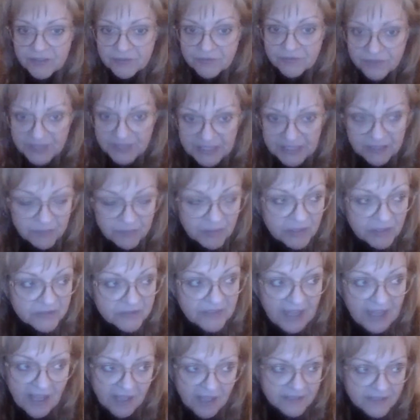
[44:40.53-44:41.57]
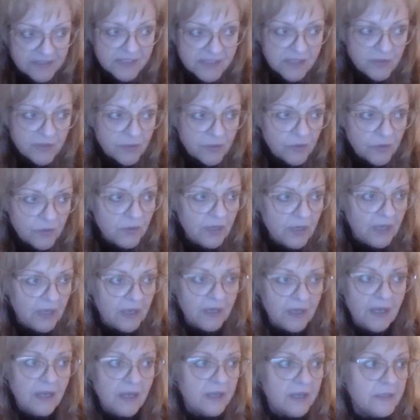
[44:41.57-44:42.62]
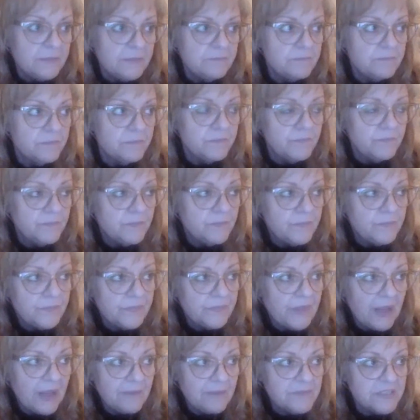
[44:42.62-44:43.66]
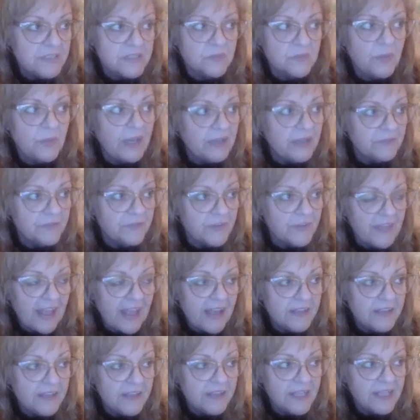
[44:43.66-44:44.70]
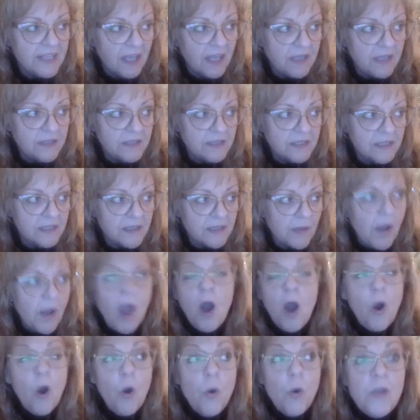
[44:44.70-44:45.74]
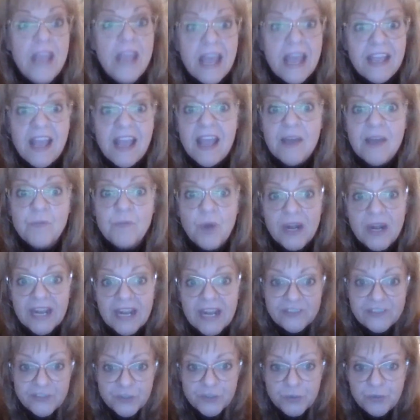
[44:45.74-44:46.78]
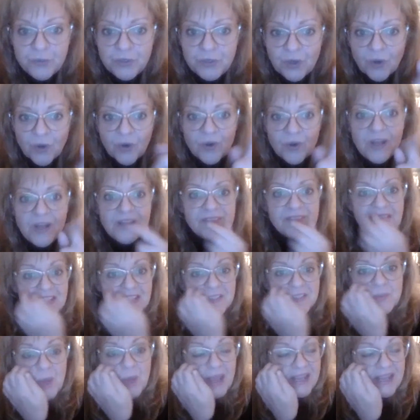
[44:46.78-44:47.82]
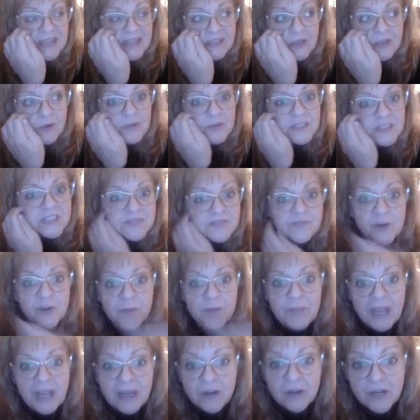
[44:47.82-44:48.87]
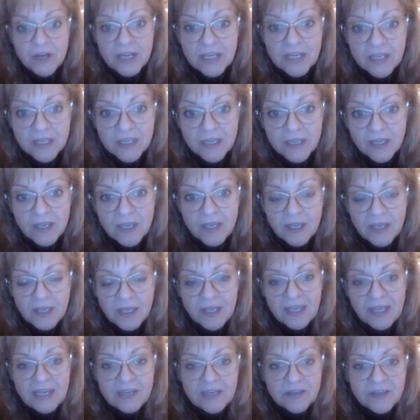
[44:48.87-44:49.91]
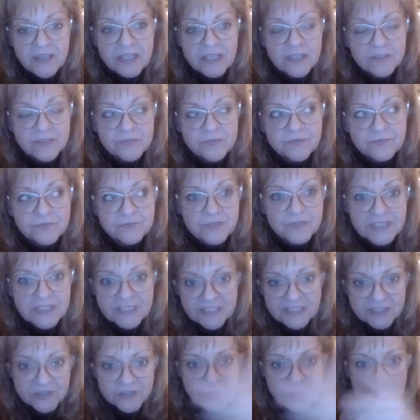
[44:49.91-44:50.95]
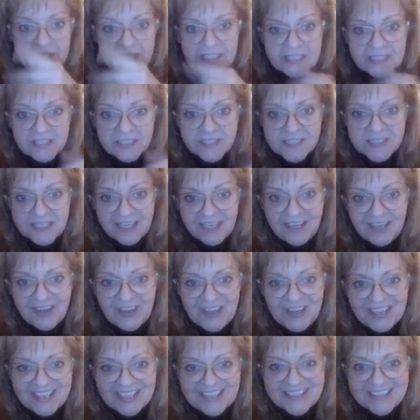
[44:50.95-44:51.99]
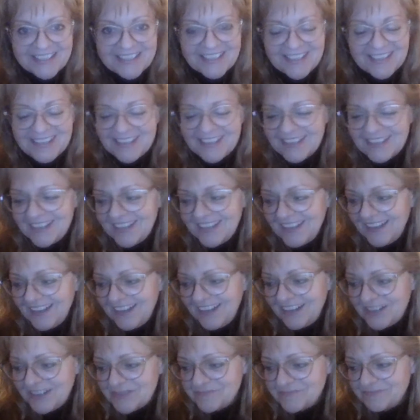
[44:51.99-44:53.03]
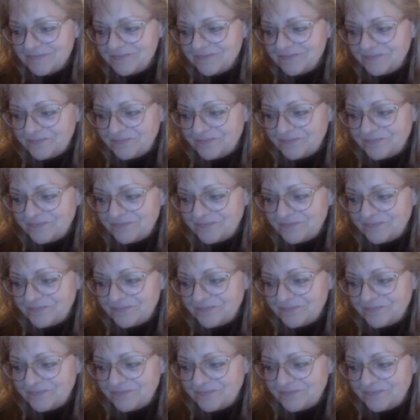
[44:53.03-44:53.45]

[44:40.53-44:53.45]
and read about that. So I'm just waiting for that to come. Oh, yeah. What I do know, that's why I know, is from Eric. Eric, it is what it is. Eric, I